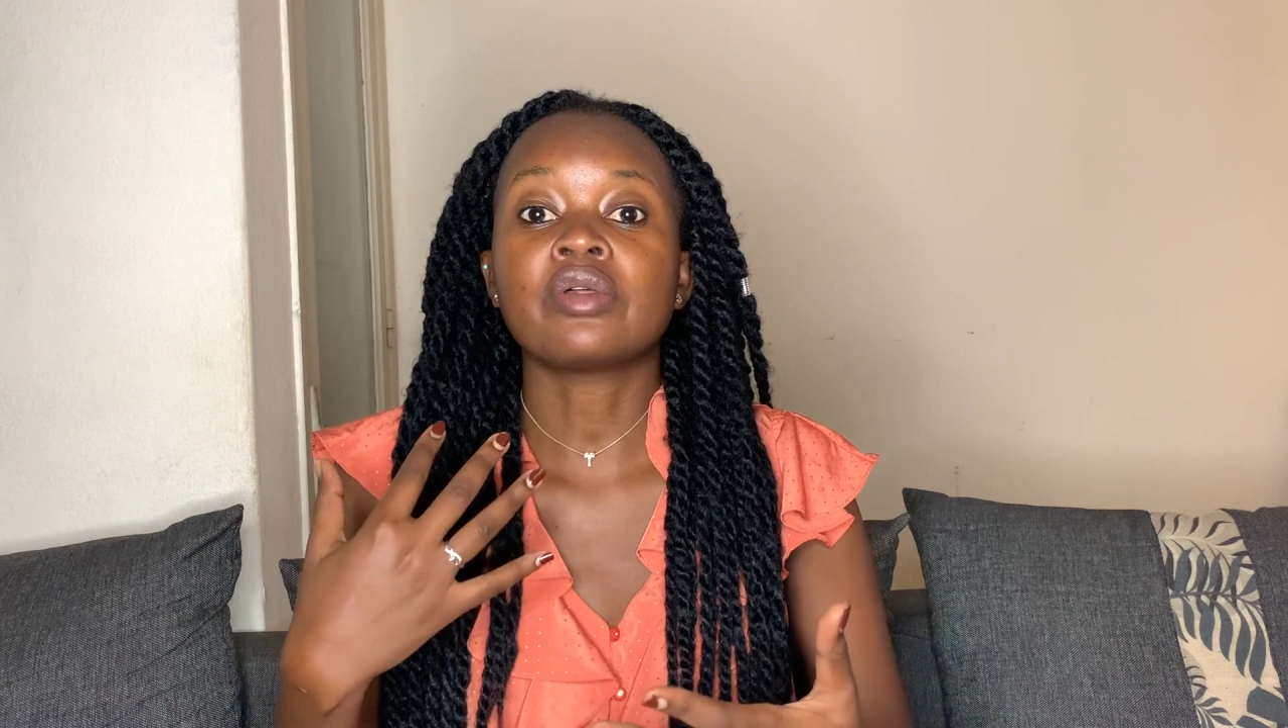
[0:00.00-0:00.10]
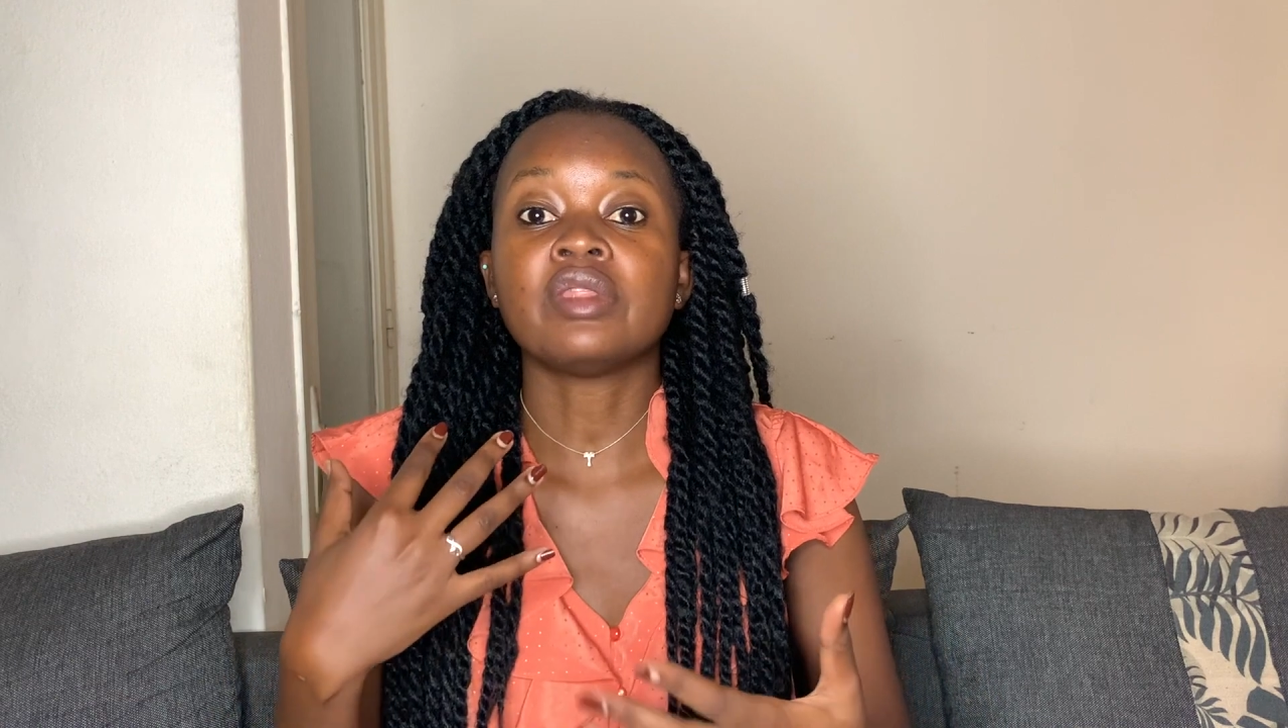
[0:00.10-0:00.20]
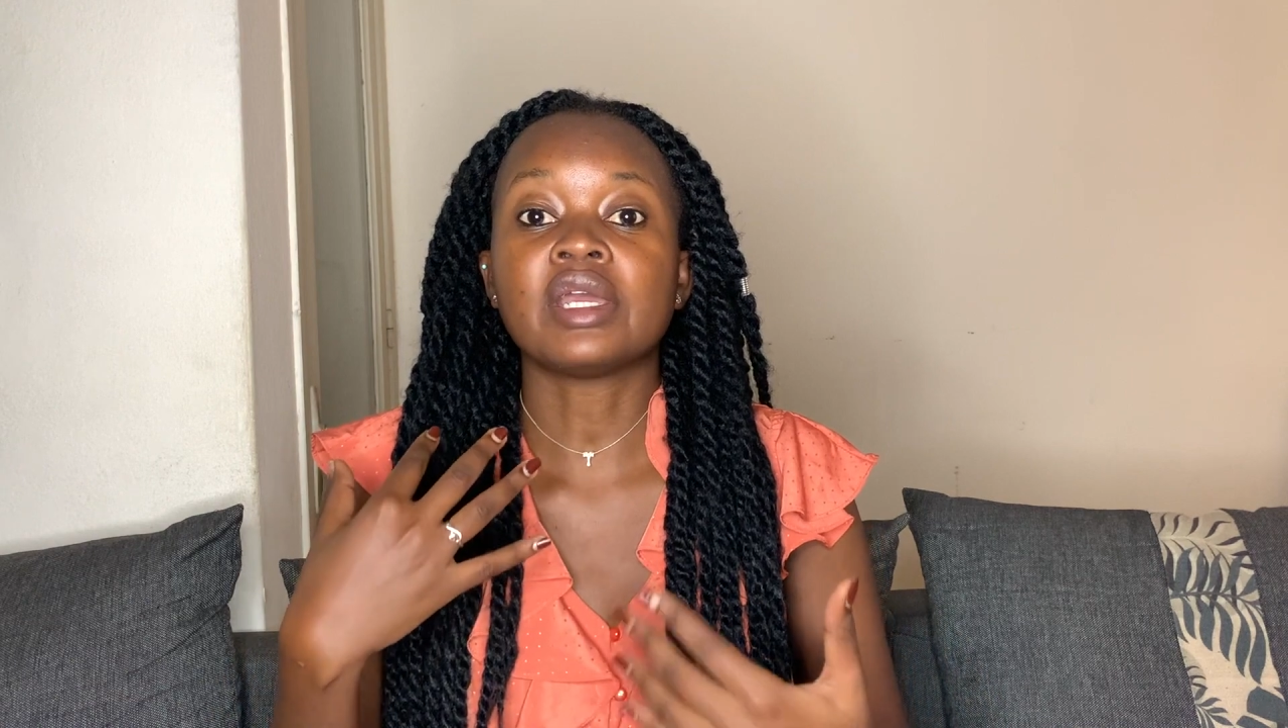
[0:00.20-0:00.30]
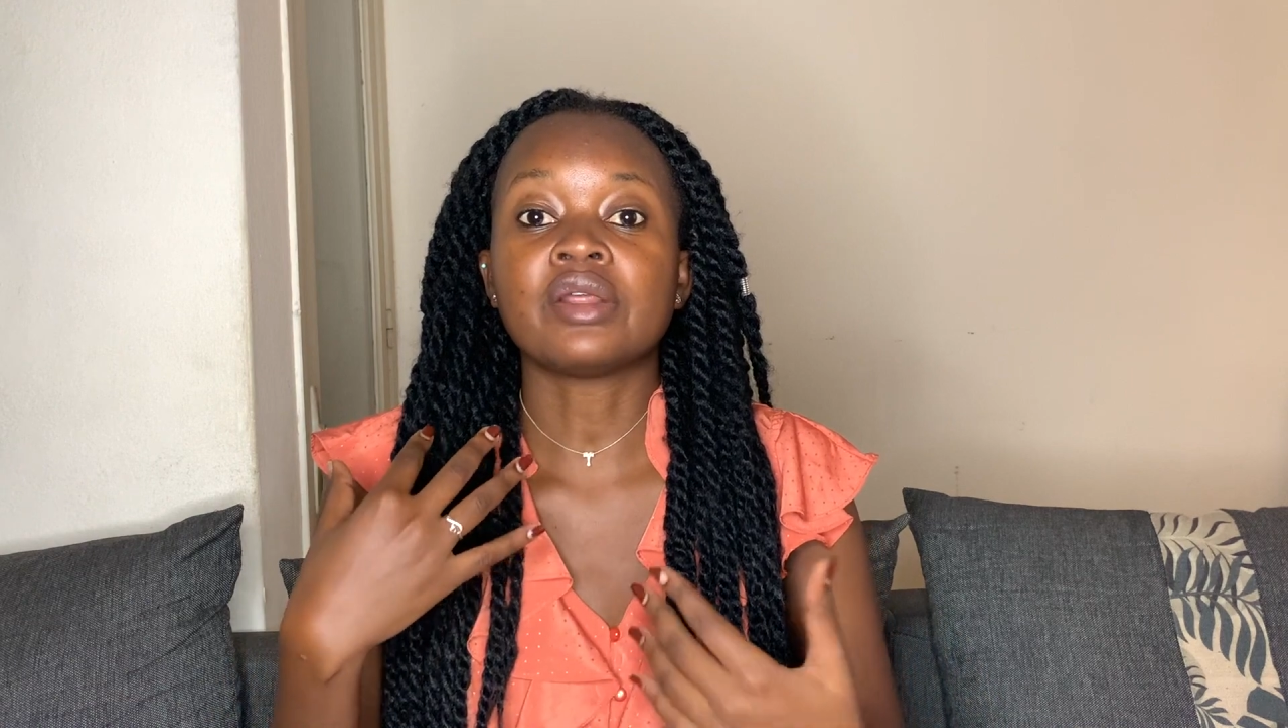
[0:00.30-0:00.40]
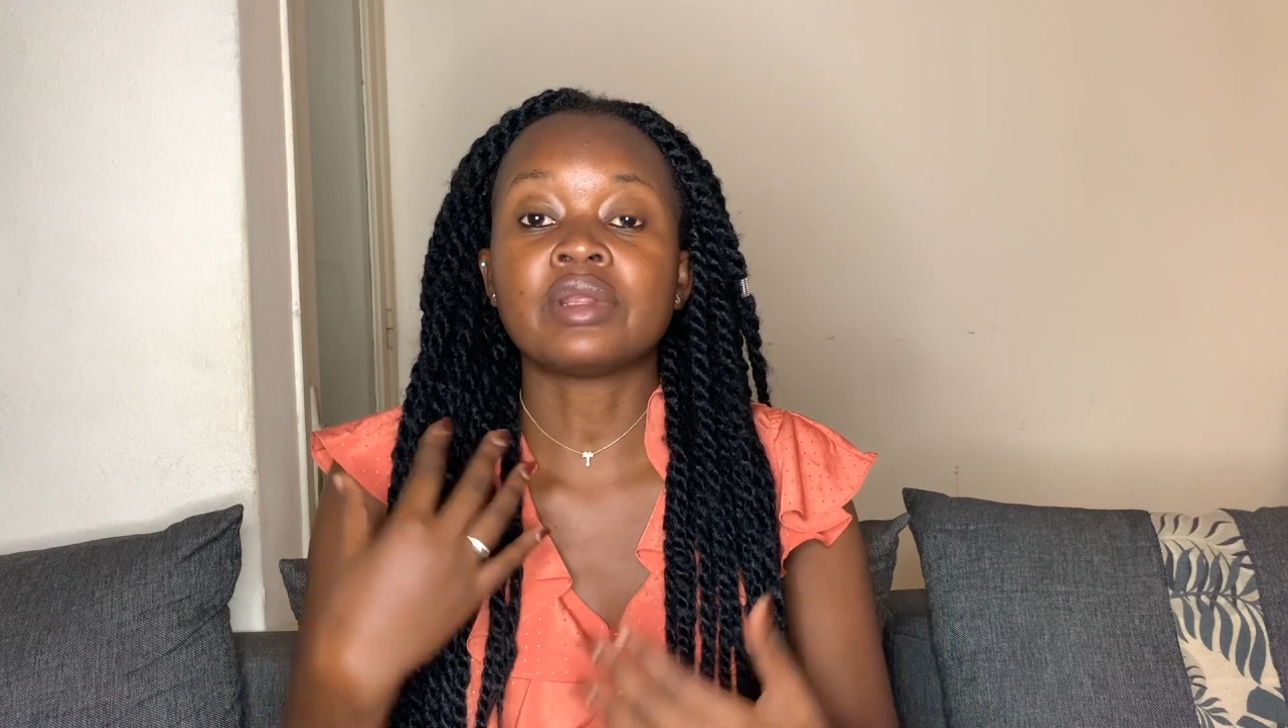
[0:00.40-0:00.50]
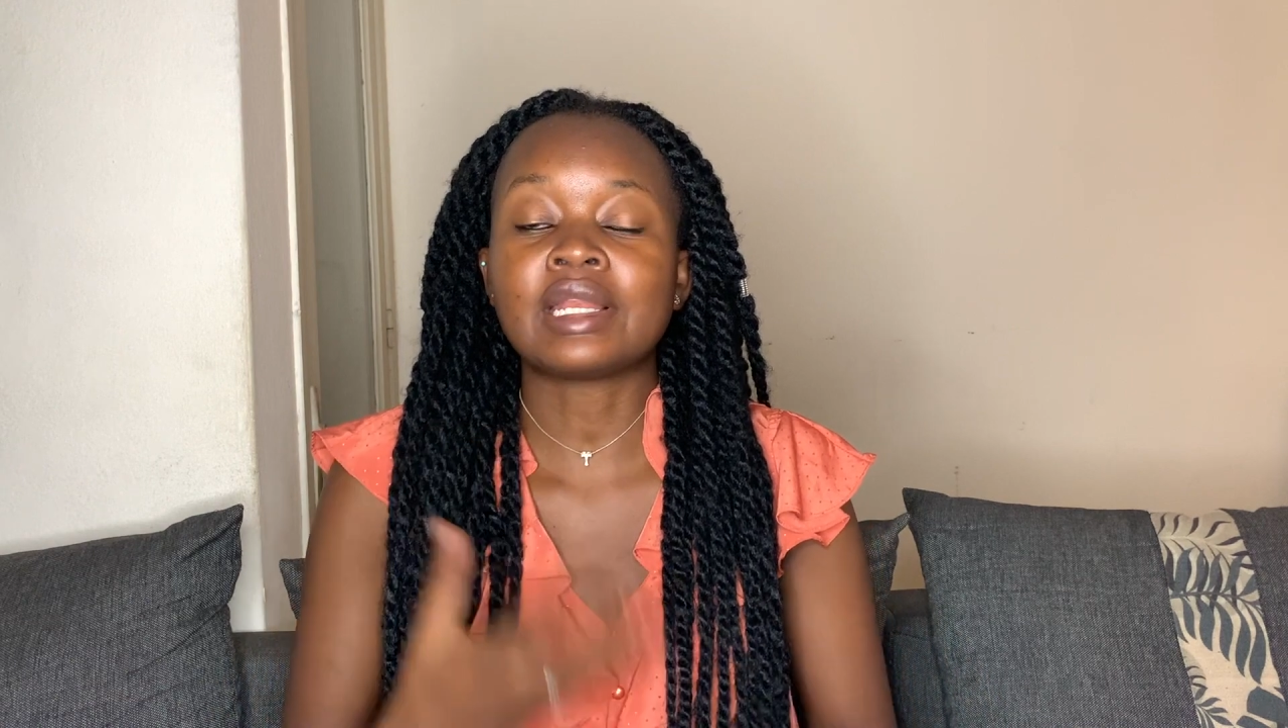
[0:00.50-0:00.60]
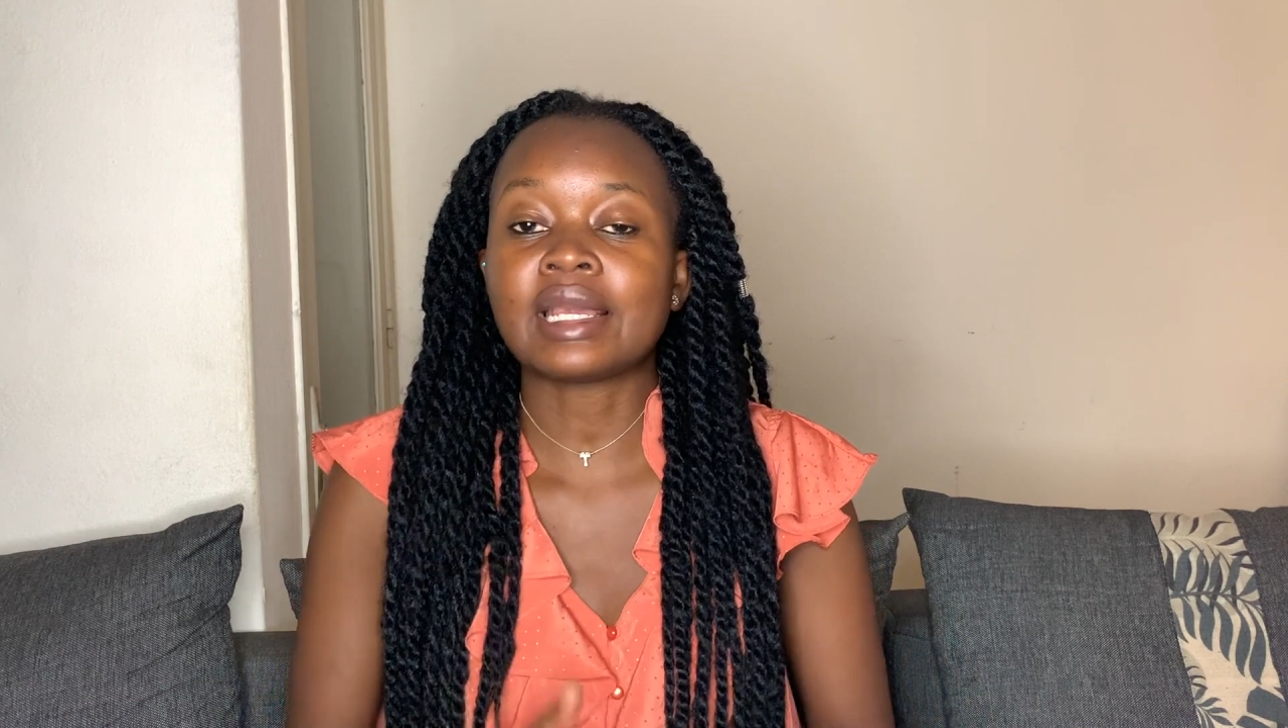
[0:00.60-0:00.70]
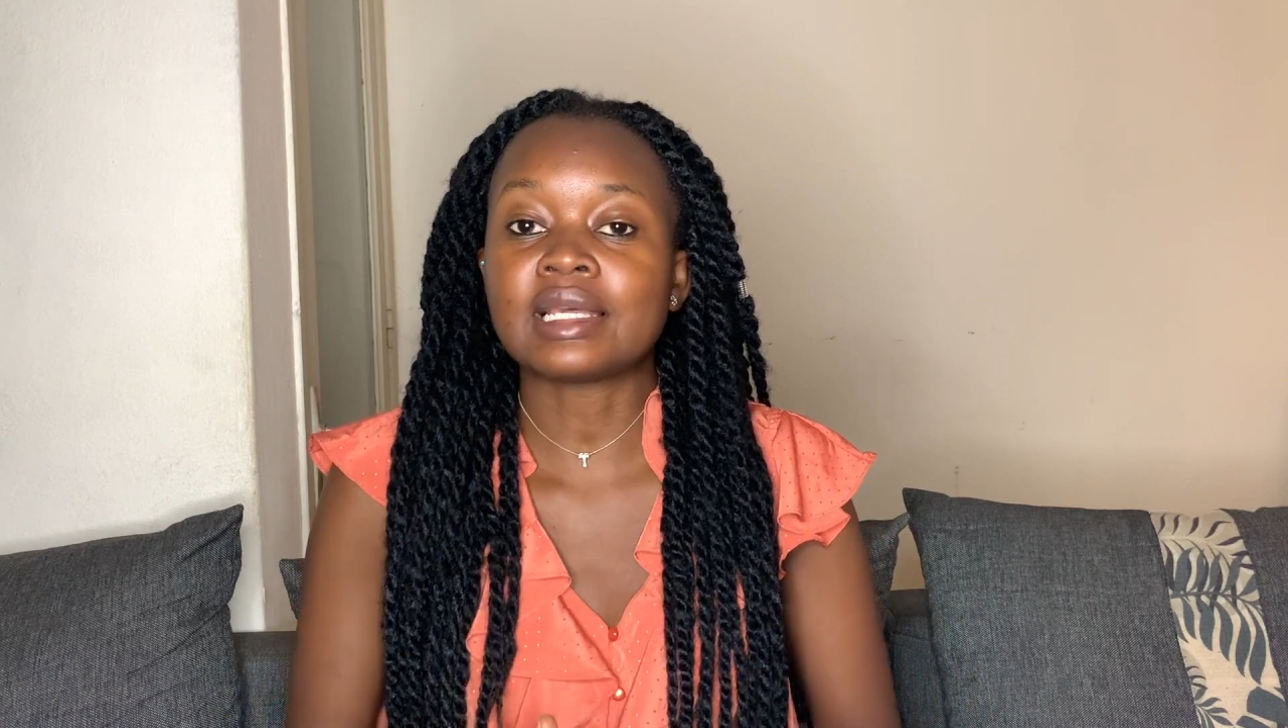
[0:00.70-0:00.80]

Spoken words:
the real